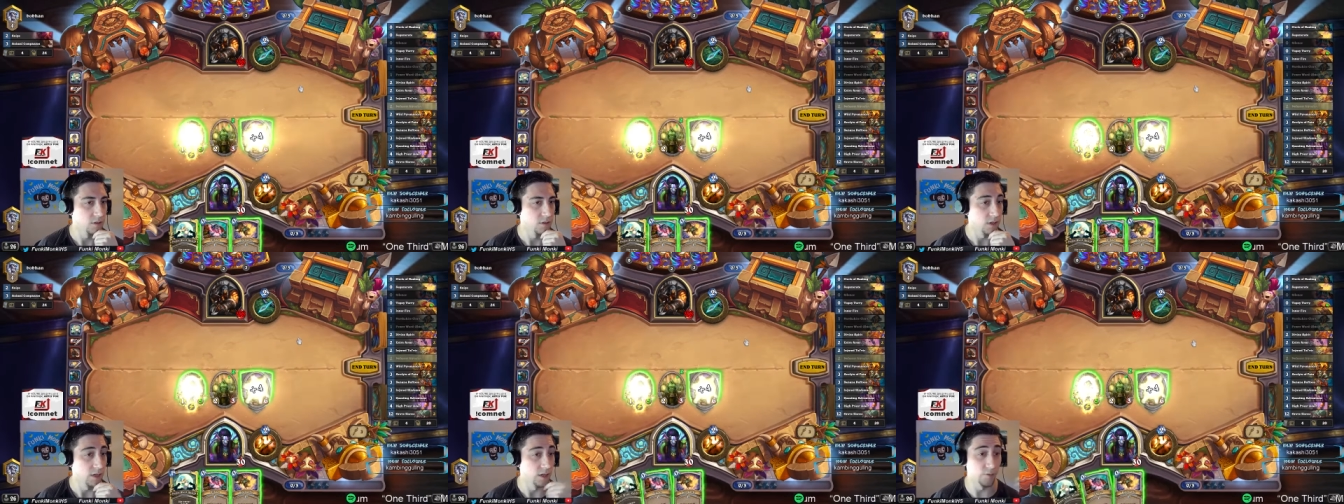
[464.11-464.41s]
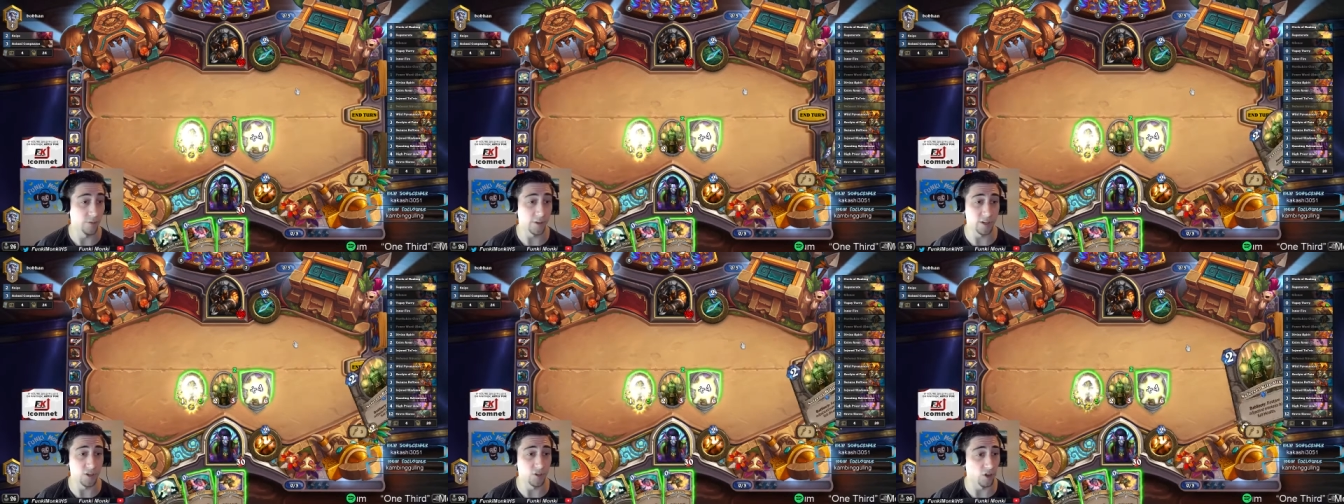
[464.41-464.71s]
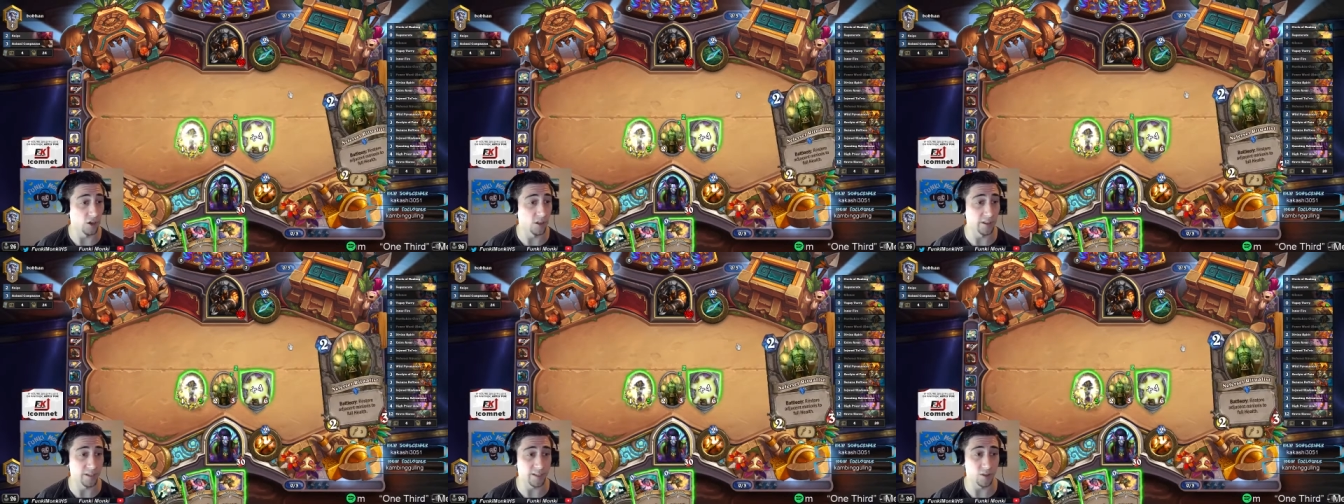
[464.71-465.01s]
If we could
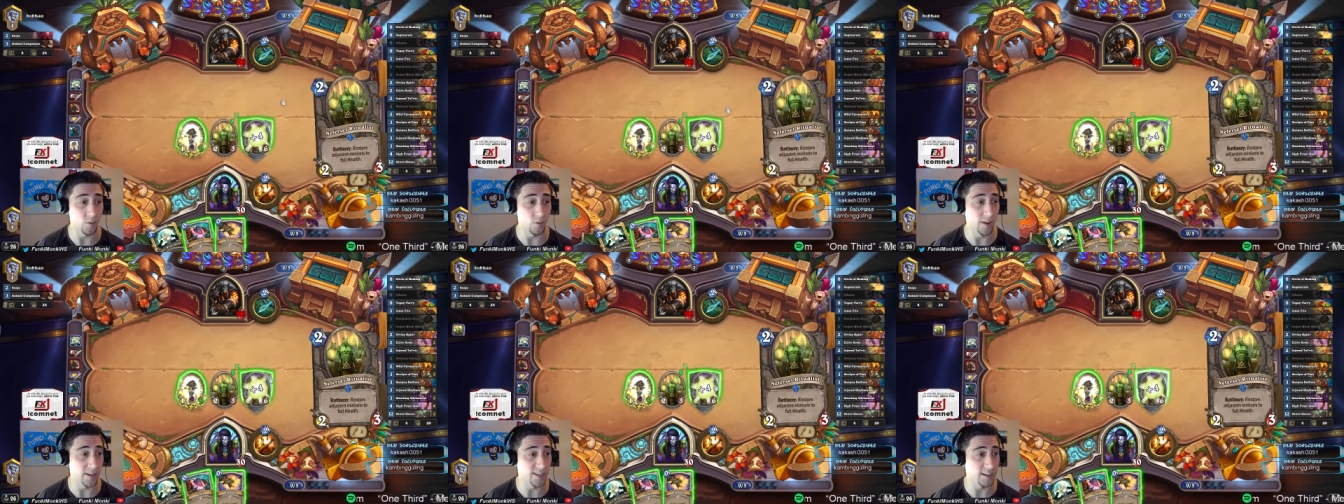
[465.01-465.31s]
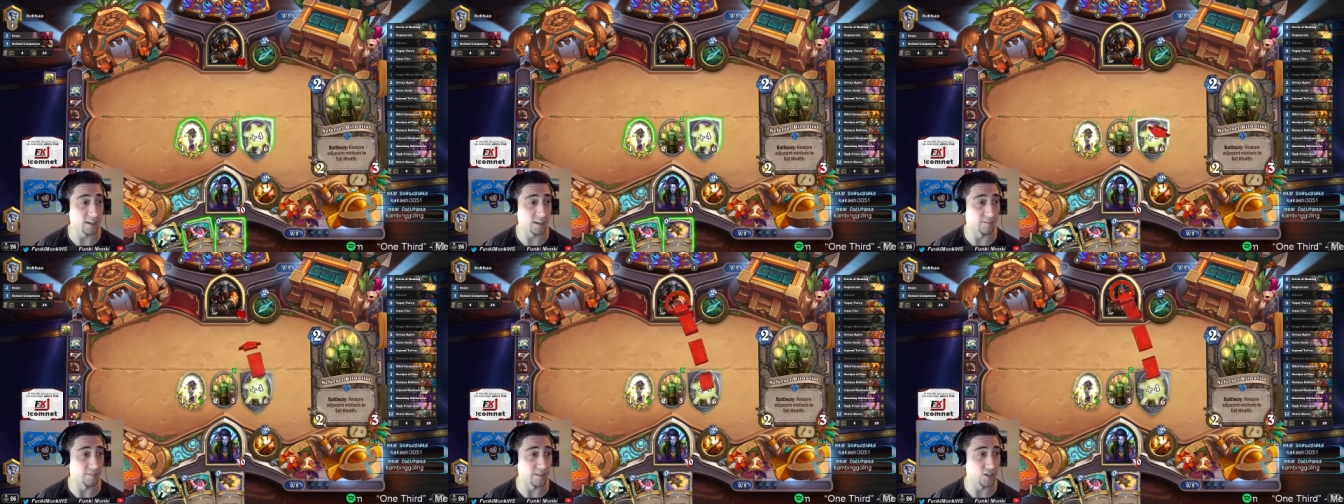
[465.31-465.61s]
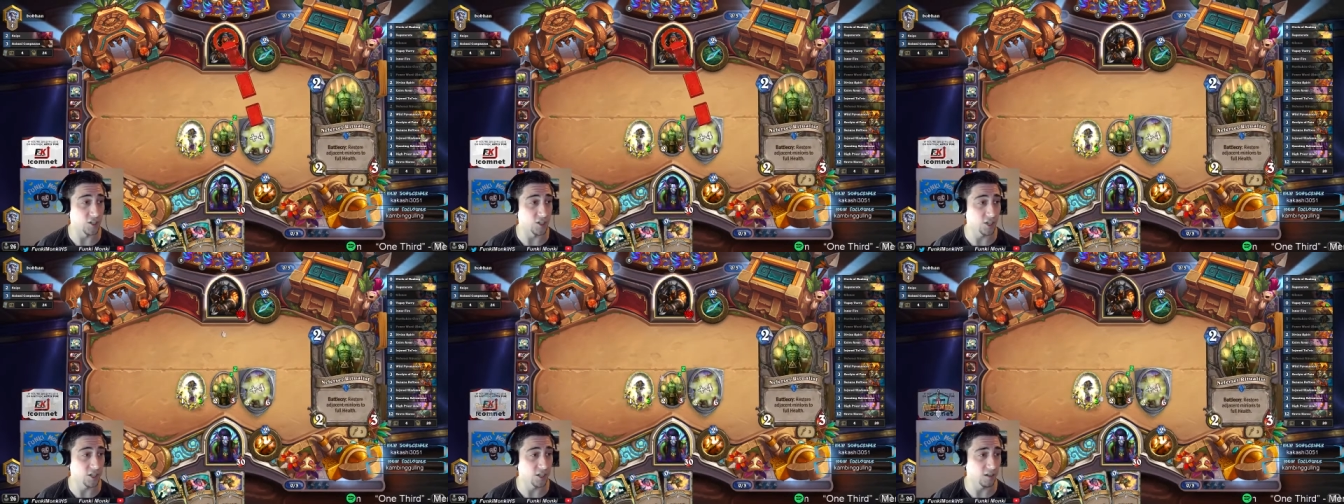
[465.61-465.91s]
draw like a questing
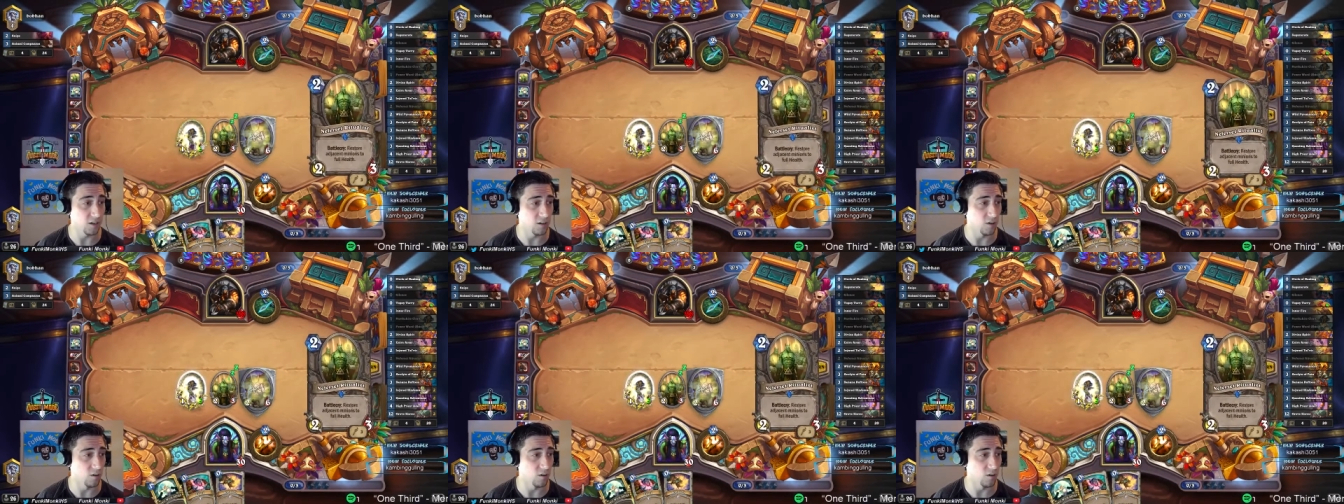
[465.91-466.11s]
adventure,